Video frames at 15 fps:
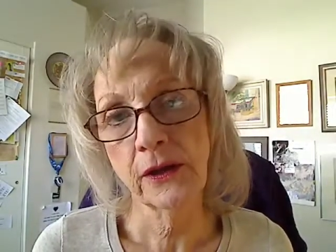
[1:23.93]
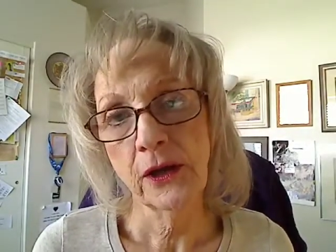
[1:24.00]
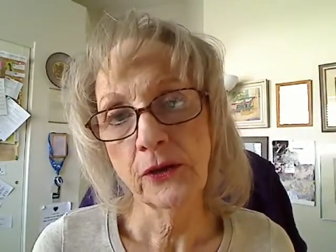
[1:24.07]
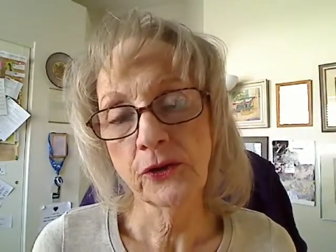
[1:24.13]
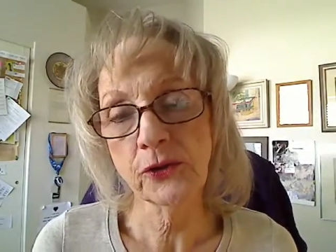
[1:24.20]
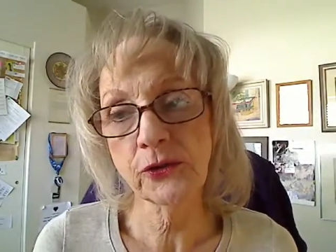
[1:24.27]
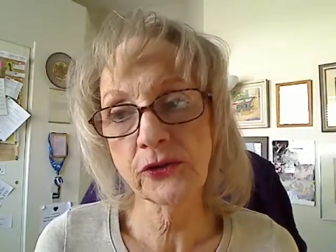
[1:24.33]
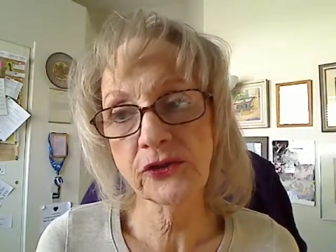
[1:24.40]

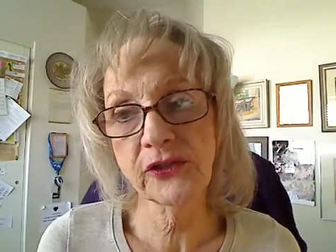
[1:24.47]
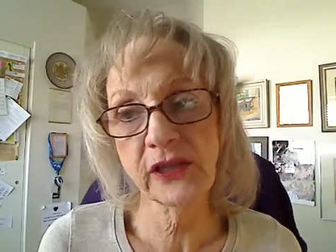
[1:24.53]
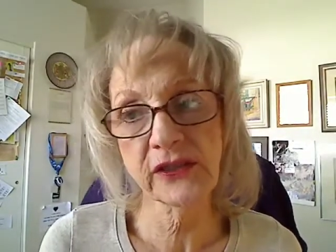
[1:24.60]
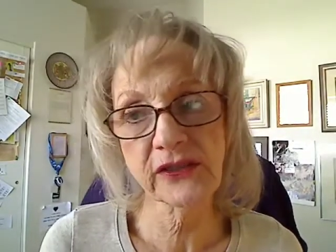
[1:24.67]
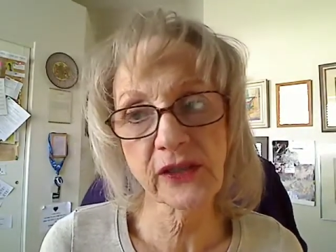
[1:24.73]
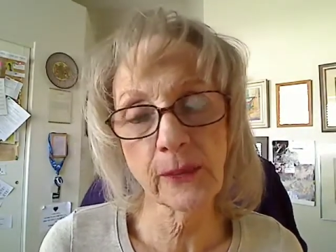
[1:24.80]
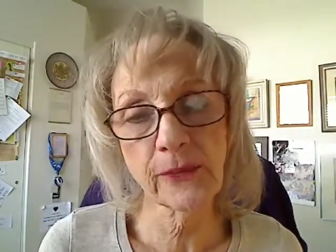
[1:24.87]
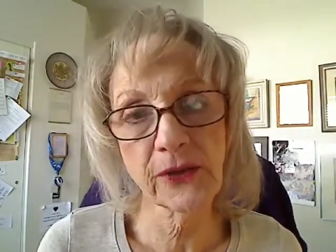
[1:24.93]
You just did
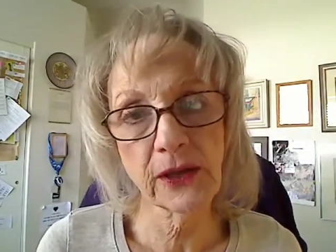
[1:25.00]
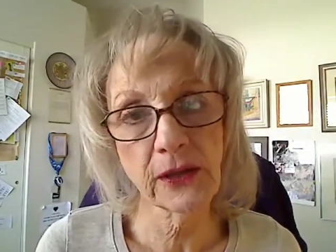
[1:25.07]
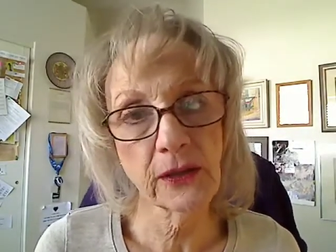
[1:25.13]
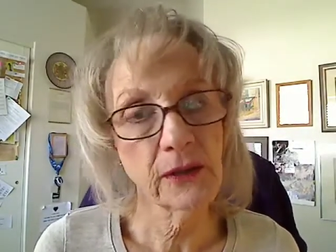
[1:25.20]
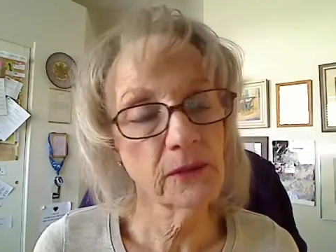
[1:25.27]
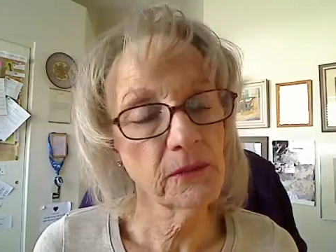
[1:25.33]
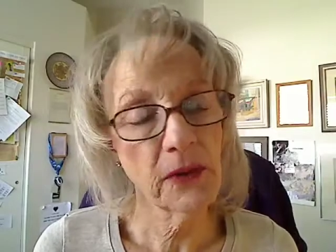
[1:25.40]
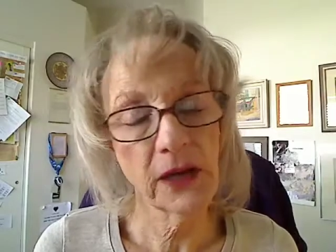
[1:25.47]
something,
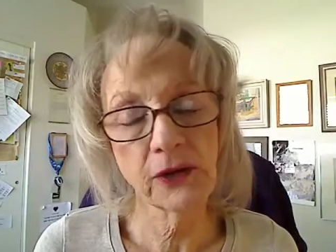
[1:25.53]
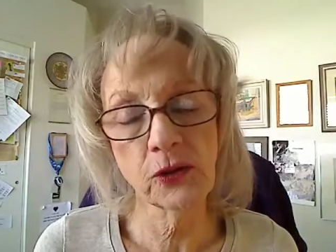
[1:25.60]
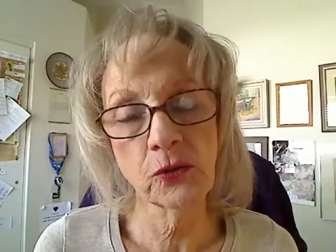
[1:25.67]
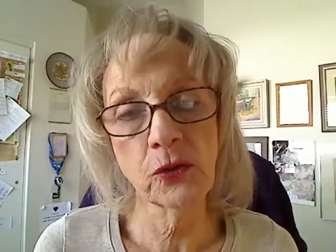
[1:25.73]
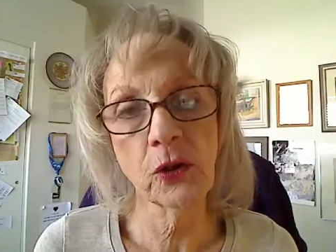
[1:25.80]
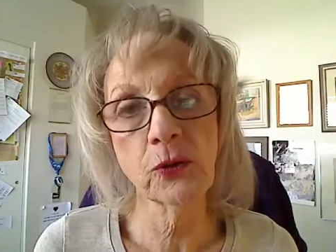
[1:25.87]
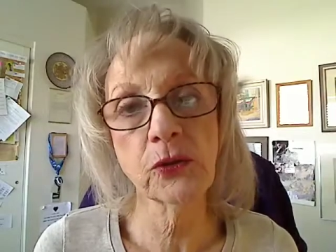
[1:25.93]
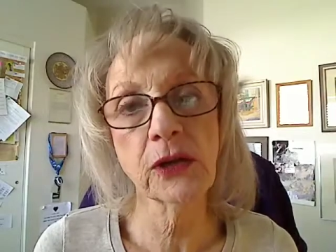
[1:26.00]
and you
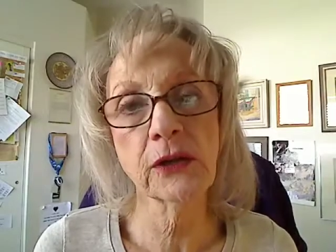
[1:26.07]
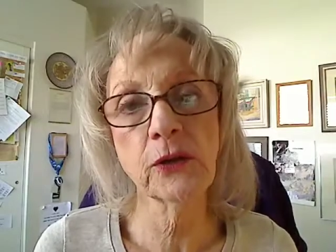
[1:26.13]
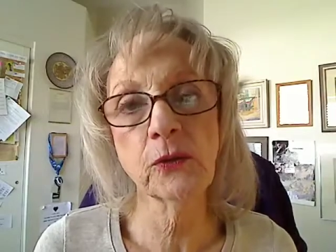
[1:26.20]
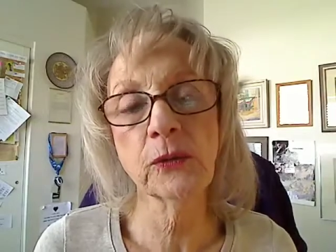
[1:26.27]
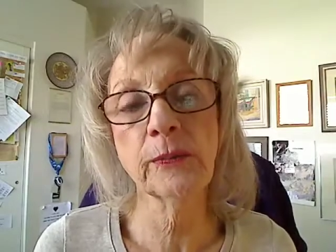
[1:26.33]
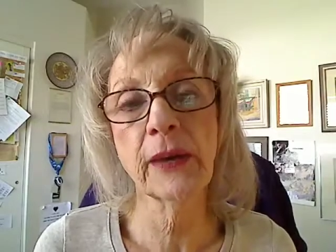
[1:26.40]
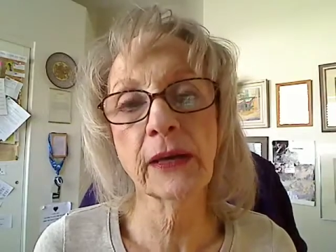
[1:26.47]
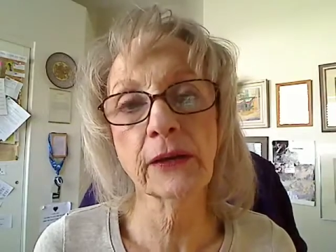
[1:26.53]
know you can do
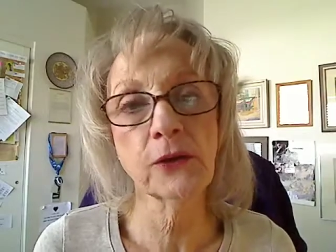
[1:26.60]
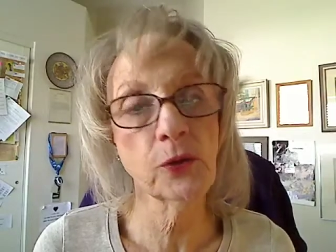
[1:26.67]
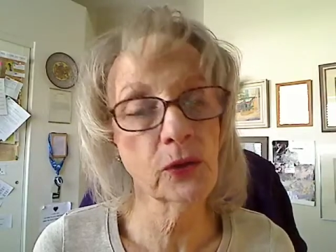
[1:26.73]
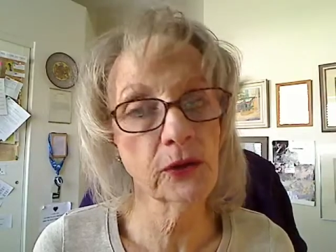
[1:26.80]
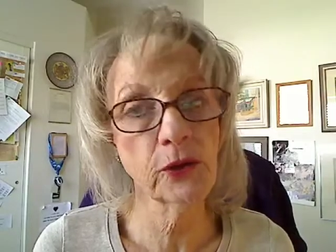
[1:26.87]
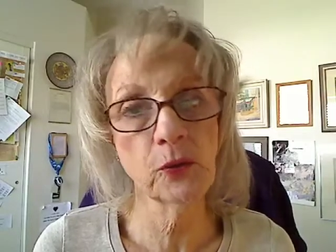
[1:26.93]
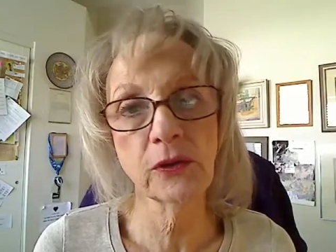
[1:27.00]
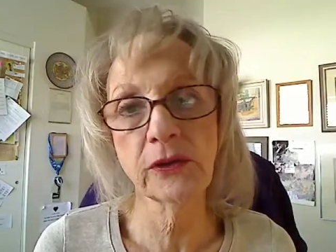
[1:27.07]
it better. You
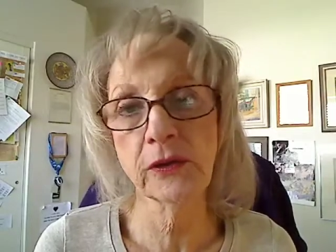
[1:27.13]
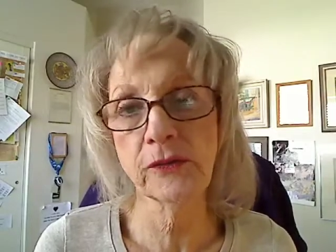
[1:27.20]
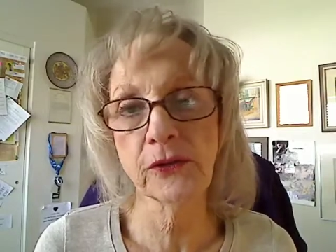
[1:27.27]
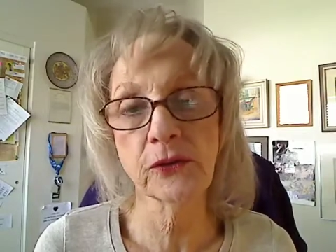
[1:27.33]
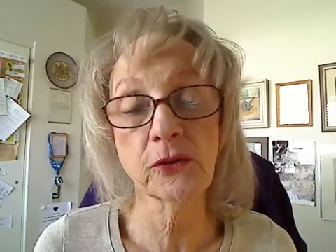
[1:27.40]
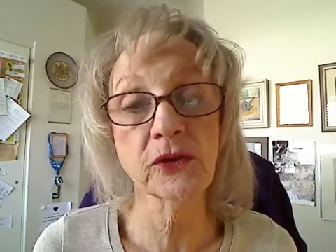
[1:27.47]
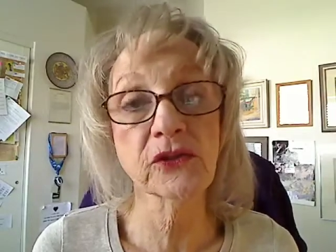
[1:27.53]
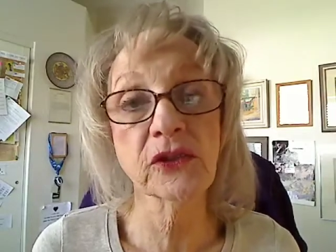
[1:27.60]
can do it
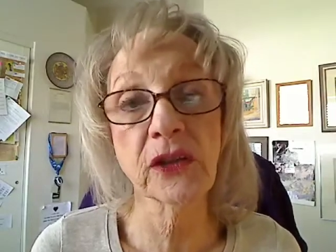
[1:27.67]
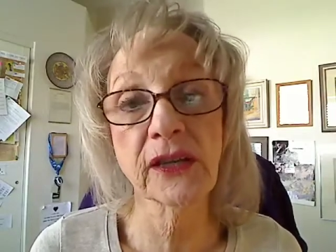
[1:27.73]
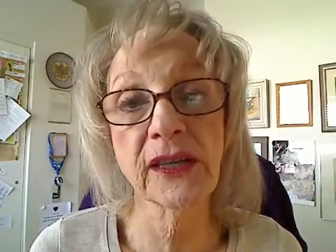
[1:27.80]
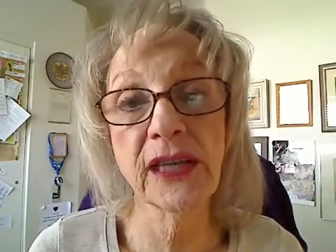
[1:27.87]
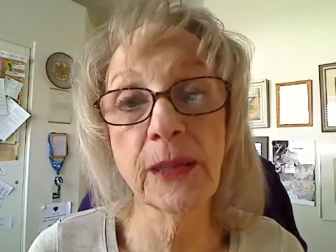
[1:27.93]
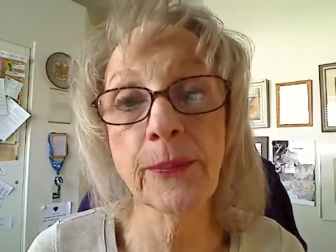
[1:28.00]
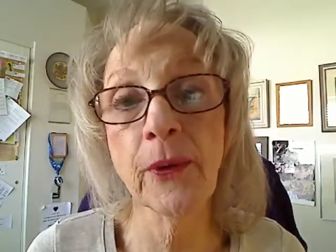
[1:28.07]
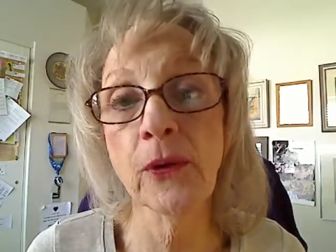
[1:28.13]
different. You just got to
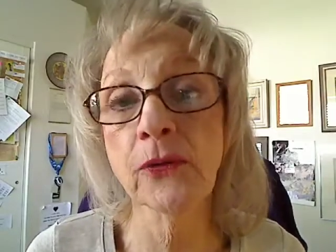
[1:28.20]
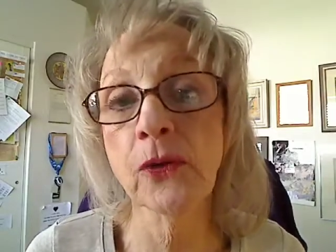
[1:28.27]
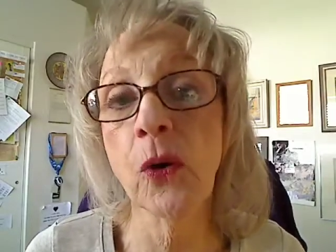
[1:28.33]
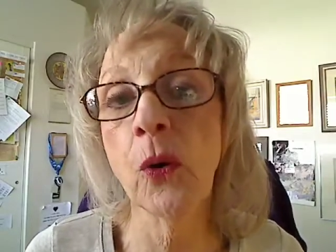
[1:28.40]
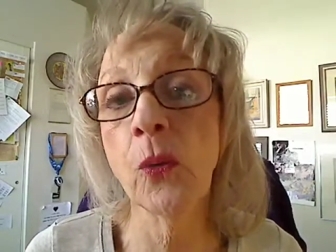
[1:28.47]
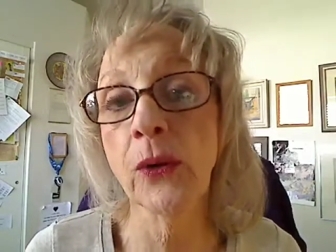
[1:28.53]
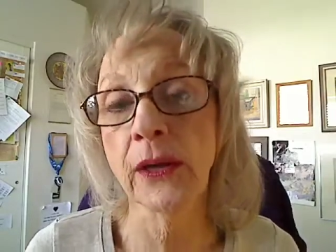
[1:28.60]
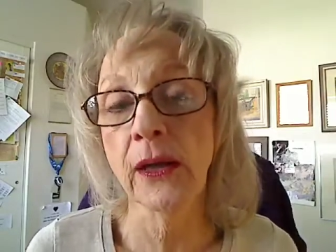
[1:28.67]
keep on
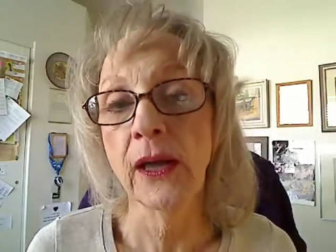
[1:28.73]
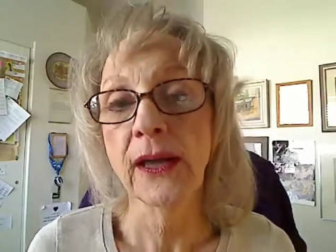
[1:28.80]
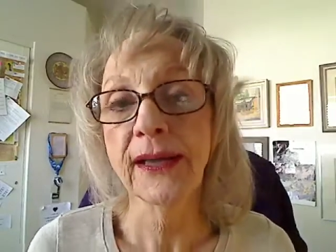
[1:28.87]
going.